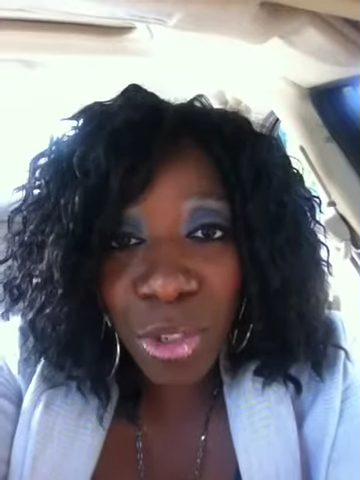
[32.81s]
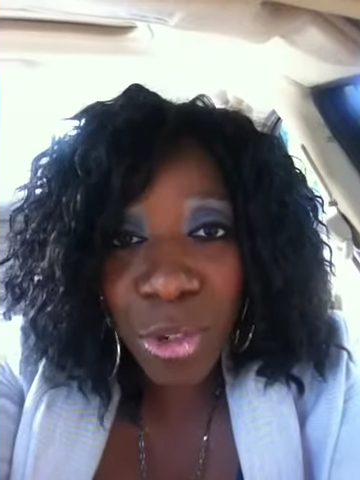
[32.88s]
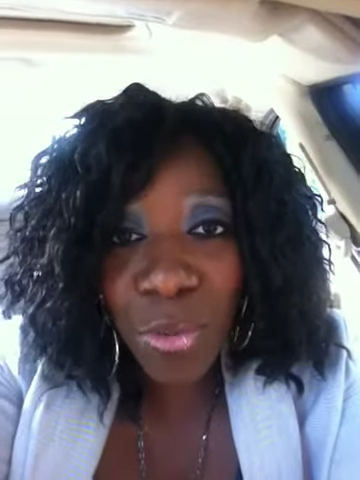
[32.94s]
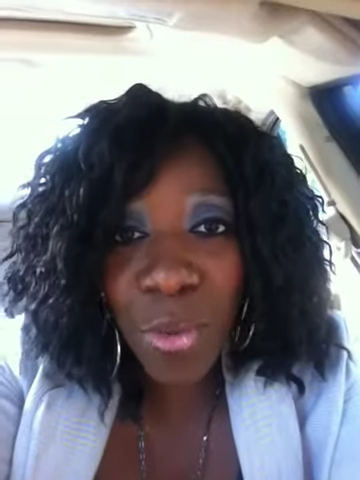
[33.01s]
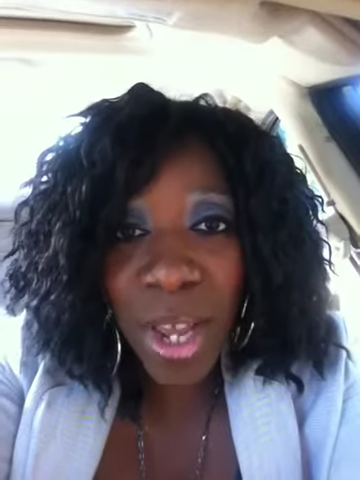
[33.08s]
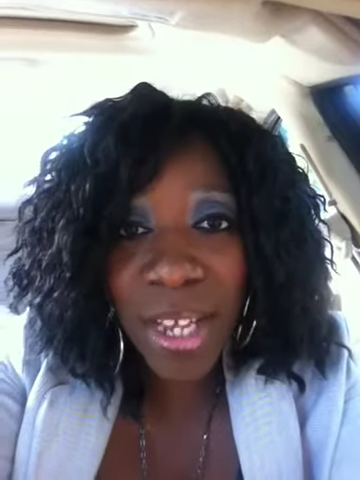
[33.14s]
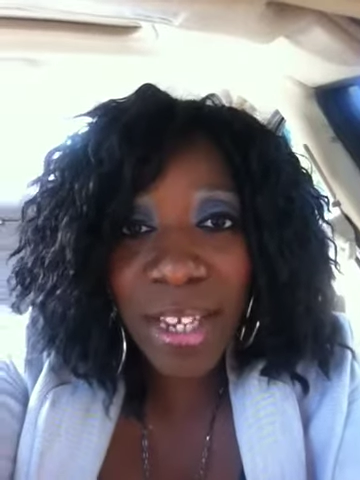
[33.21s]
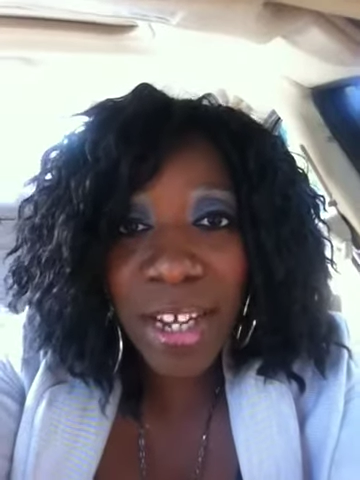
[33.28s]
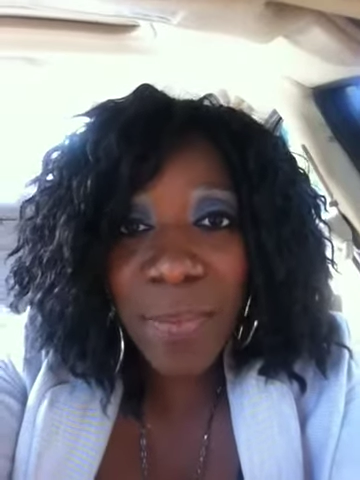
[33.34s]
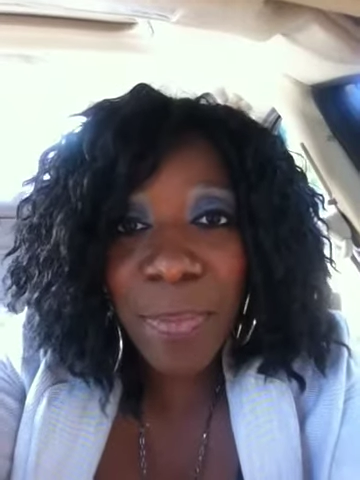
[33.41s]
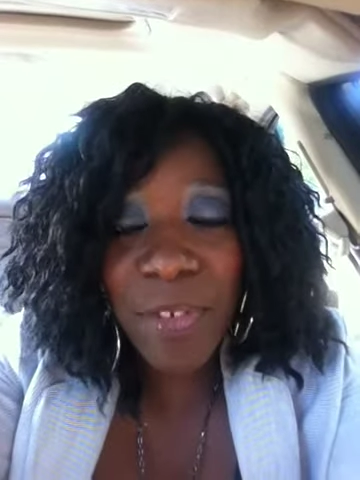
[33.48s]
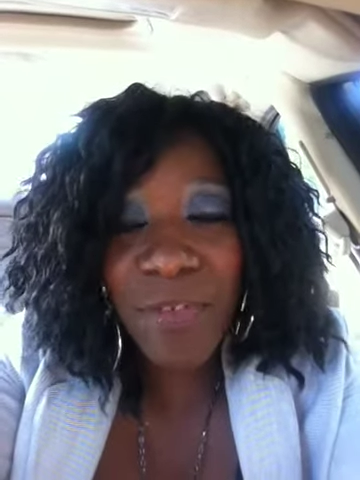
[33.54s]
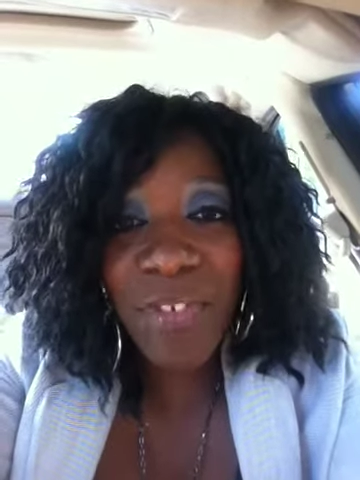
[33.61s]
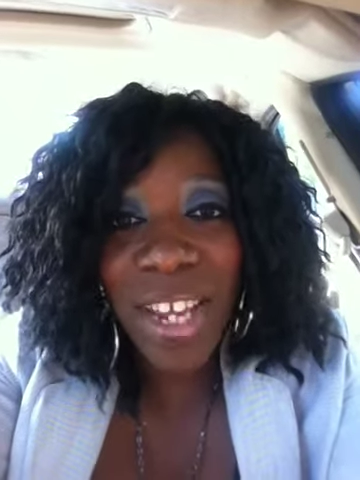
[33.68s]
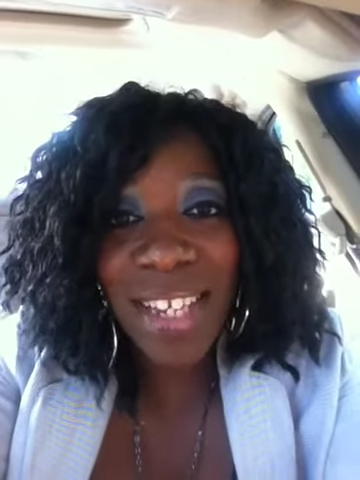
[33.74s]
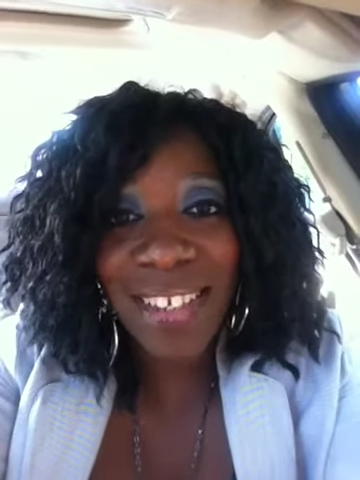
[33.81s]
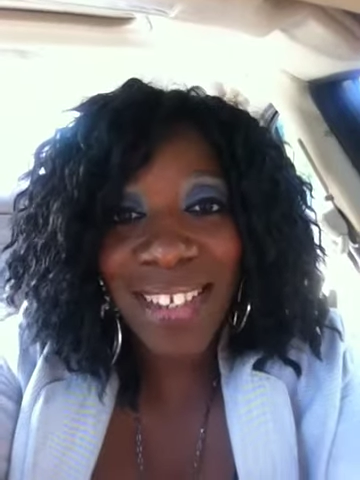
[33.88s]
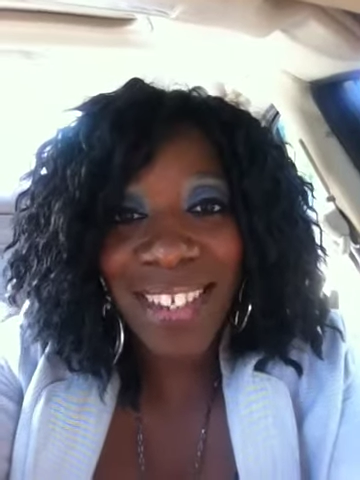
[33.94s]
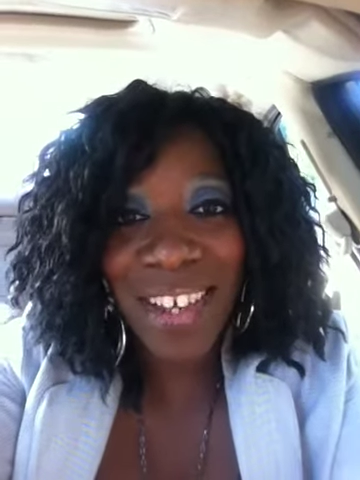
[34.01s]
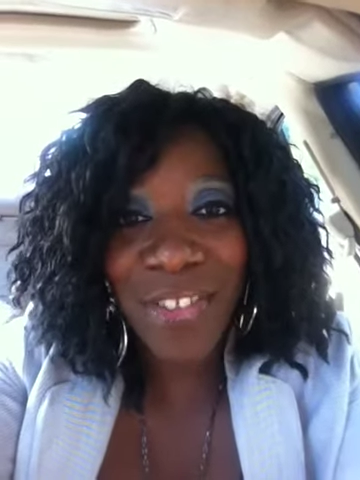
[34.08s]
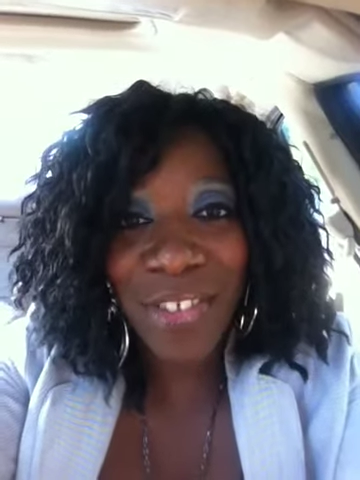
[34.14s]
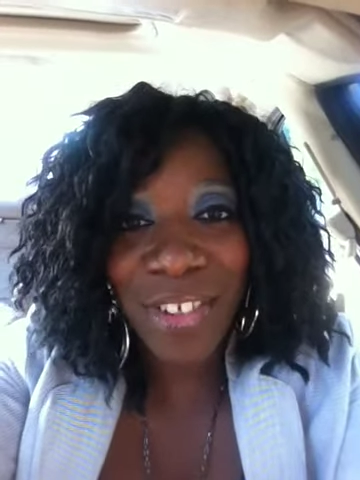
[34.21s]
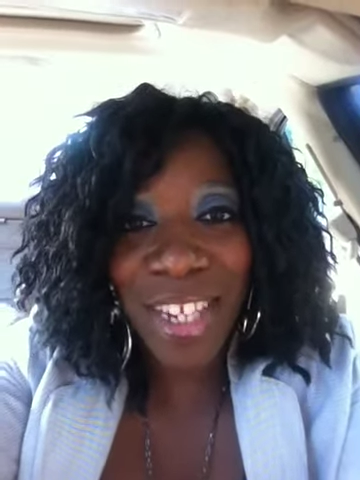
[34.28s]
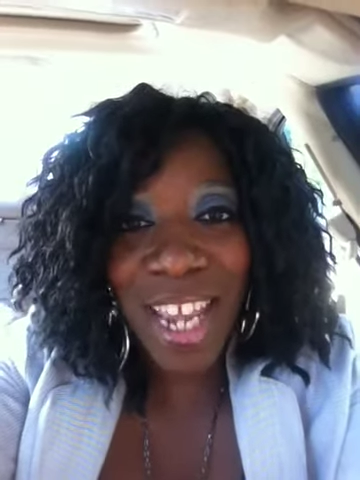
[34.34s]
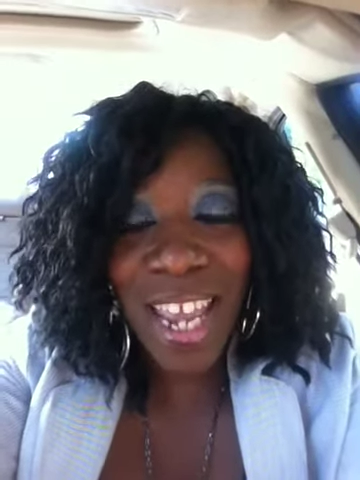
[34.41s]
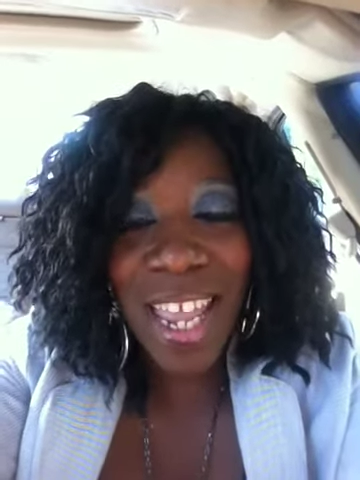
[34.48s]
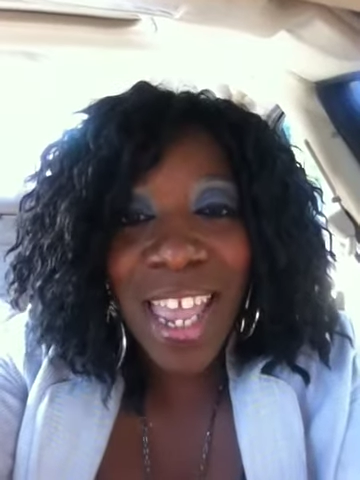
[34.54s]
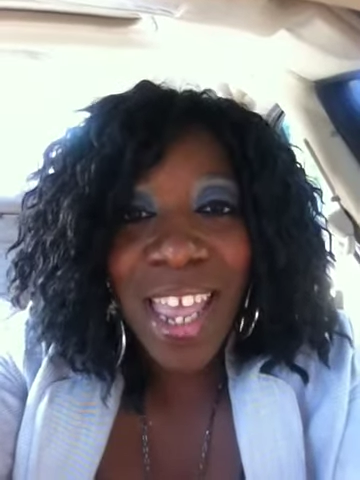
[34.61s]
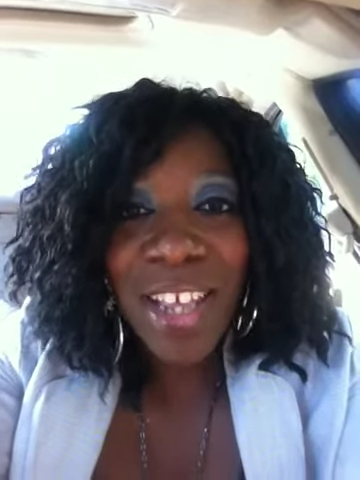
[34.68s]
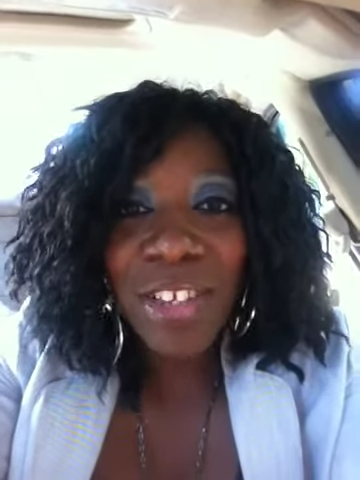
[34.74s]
to wake up and face another day.